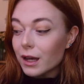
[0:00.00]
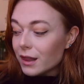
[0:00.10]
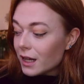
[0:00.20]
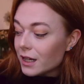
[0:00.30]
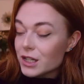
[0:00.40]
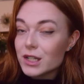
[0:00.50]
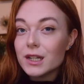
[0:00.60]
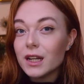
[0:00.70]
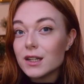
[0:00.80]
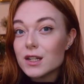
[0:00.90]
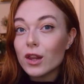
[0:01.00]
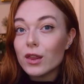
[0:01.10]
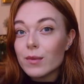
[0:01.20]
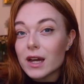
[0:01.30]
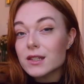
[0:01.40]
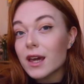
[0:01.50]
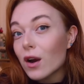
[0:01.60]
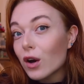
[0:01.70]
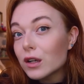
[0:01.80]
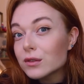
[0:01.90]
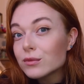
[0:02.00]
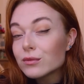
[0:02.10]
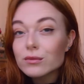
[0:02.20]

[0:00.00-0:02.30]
And then I just need the mascara.